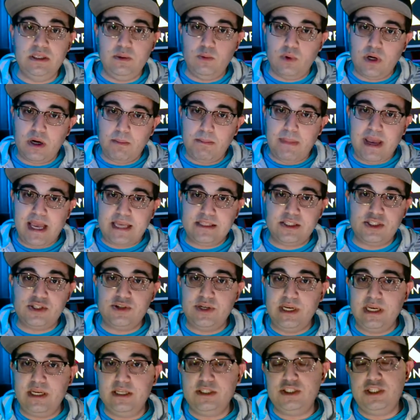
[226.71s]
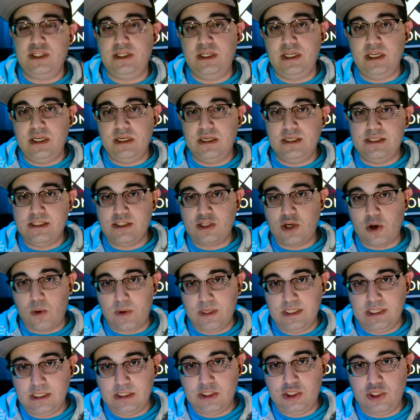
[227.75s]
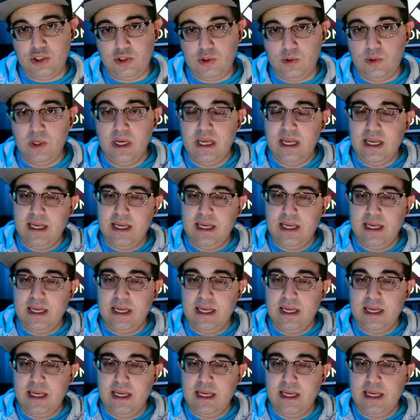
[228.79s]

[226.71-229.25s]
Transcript: what a mastering engineer is going to do